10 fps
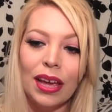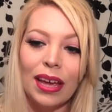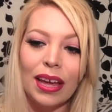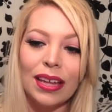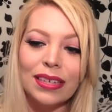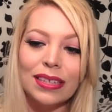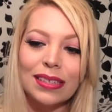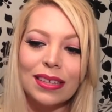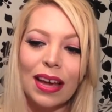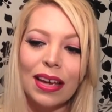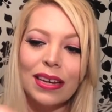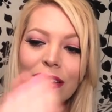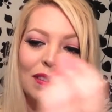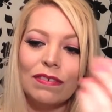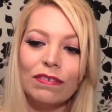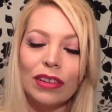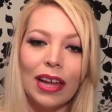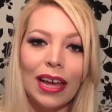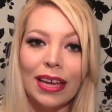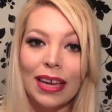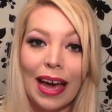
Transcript: and it's kind of like